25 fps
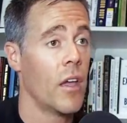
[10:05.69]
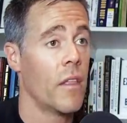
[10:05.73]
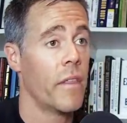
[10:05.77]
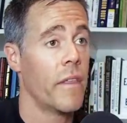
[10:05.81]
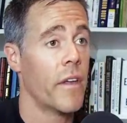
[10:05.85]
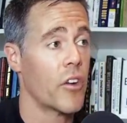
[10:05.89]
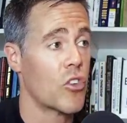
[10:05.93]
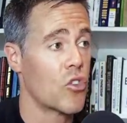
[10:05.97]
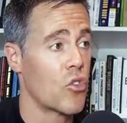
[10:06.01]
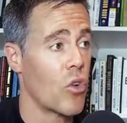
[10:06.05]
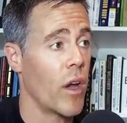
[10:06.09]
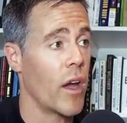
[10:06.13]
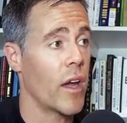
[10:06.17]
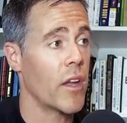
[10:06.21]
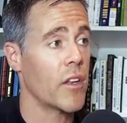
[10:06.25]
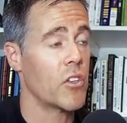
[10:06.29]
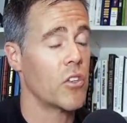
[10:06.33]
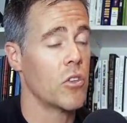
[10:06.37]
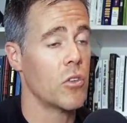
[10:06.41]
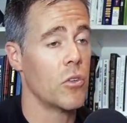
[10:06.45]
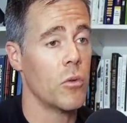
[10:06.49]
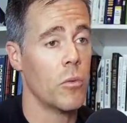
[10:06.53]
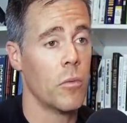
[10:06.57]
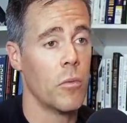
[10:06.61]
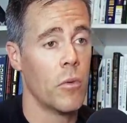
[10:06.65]
They're trying
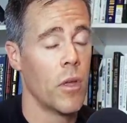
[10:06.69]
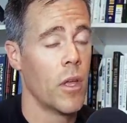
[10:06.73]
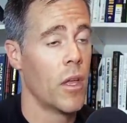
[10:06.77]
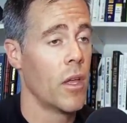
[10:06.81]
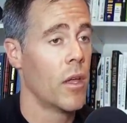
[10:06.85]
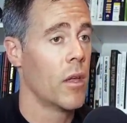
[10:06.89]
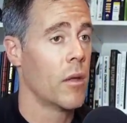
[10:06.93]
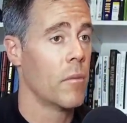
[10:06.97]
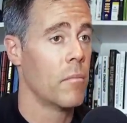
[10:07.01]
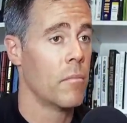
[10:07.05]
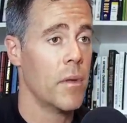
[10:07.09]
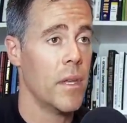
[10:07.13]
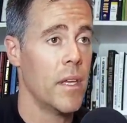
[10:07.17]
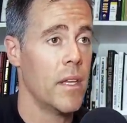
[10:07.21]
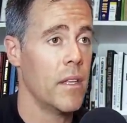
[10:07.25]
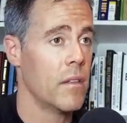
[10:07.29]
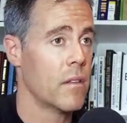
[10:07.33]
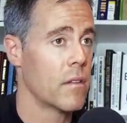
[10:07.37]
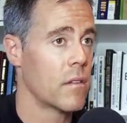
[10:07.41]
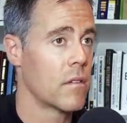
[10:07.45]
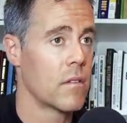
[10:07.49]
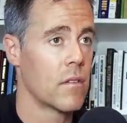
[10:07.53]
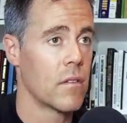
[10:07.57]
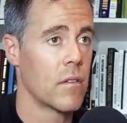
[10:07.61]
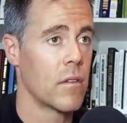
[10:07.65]
to
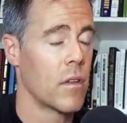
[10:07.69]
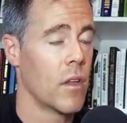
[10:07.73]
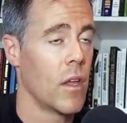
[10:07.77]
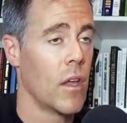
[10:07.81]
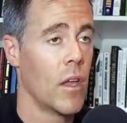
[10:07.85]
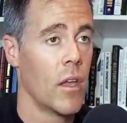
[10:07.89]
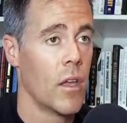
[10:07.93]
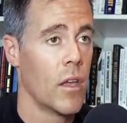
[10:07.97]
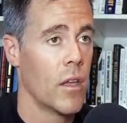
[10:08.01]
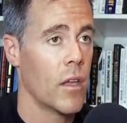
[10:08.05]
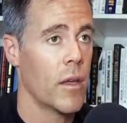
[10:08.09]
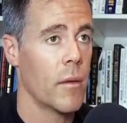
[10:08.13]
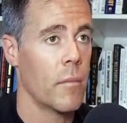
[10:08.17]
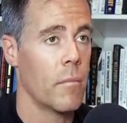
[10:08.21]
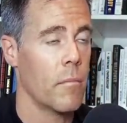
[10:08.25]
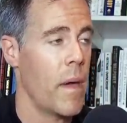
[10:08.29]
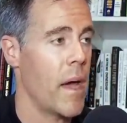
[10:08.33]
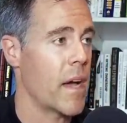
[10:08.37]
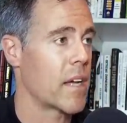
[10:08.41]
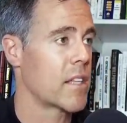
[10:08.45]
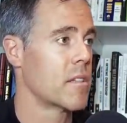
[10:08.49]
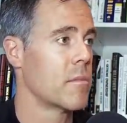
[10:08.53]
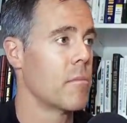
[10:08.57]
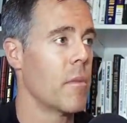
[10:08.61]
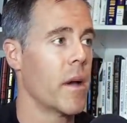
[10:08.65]
beat
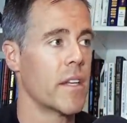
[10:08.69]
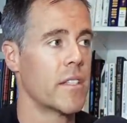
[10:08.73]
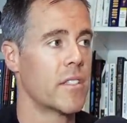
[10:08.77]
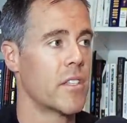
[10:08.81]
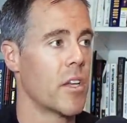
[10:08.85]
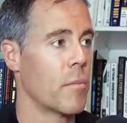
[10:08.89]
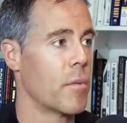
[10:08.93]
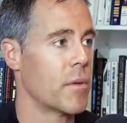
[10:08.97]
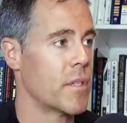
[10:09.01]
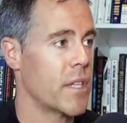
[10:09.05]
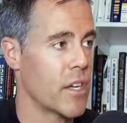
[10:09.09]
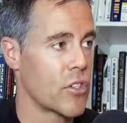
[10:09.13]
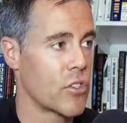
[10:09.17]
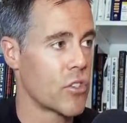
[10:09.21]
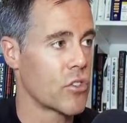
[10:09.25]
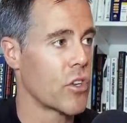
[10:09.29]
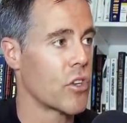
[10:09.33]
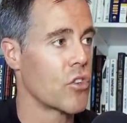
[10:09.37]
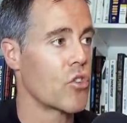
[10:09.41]
maximize their potential.